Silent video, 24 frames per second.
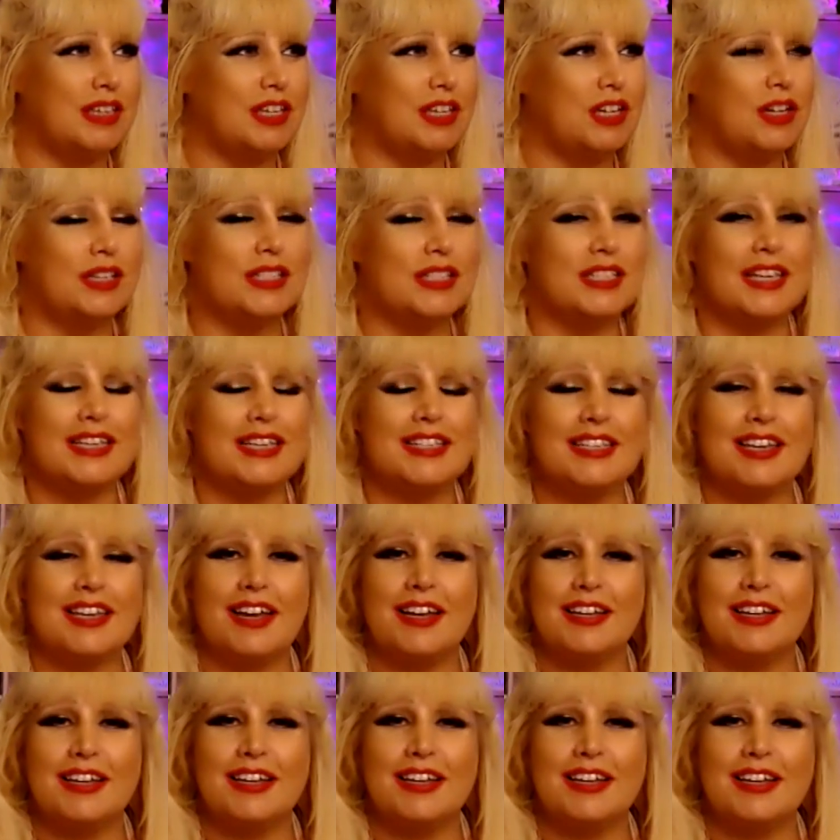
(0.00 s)
it's
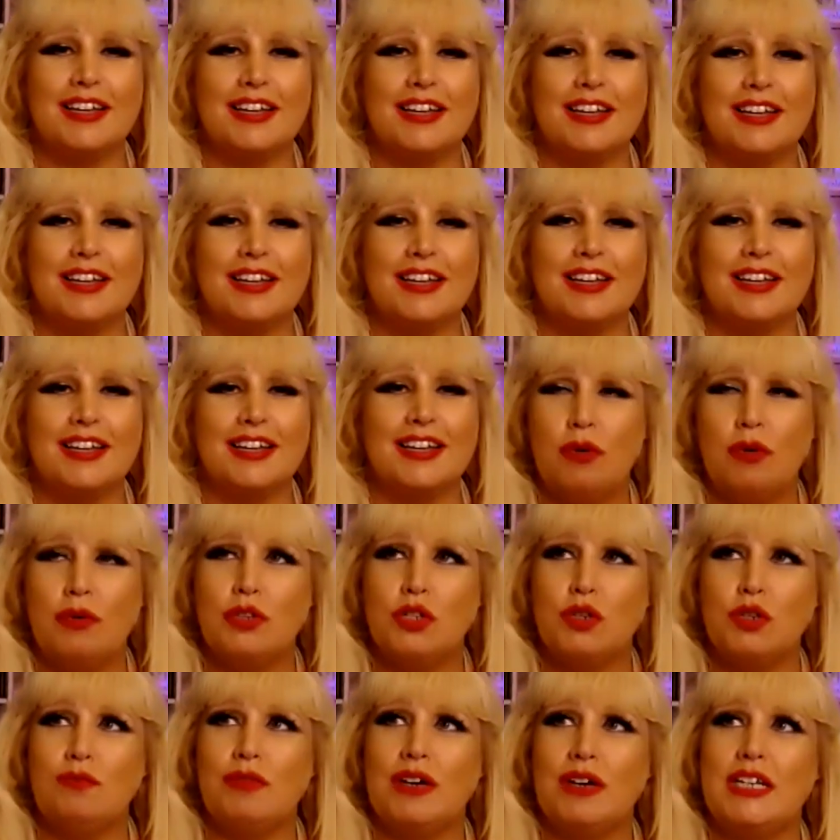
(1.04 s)
like we
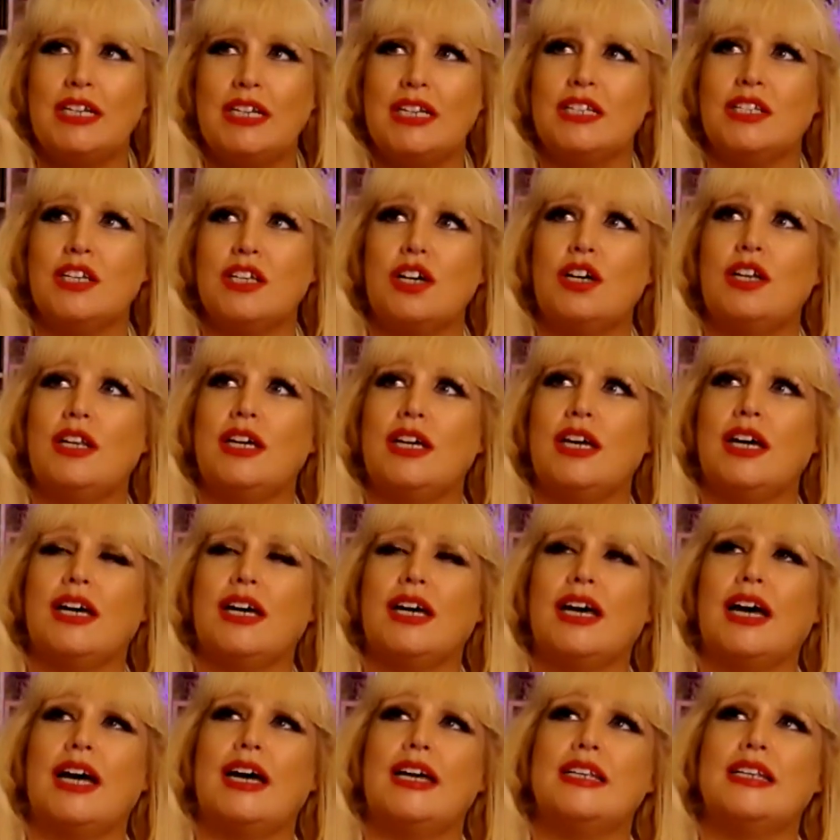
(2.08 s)
were doing readings
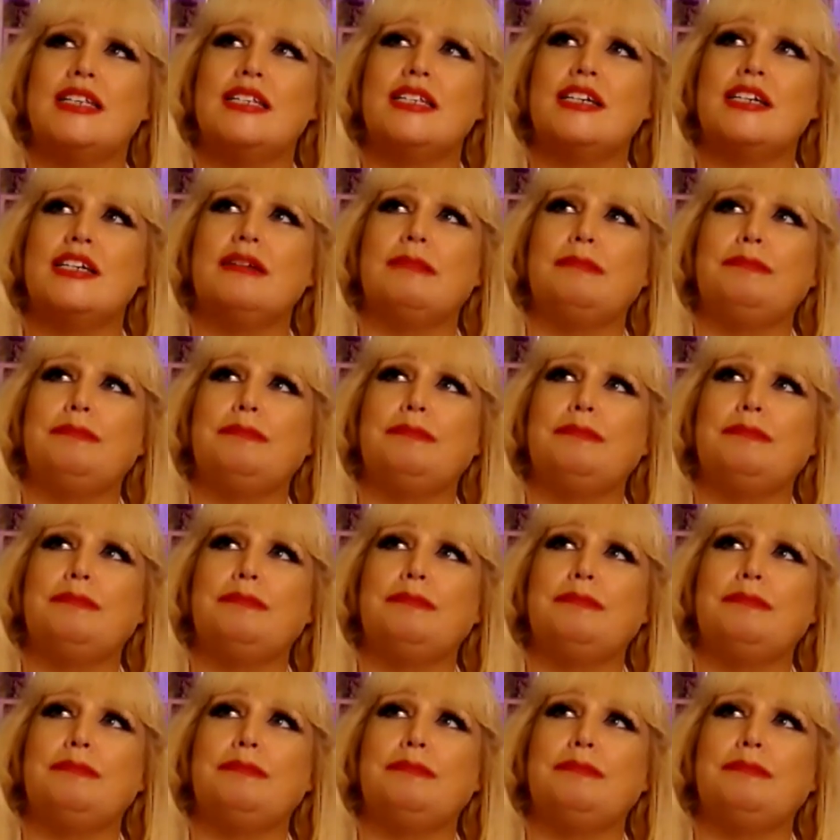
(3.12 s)
earlier, and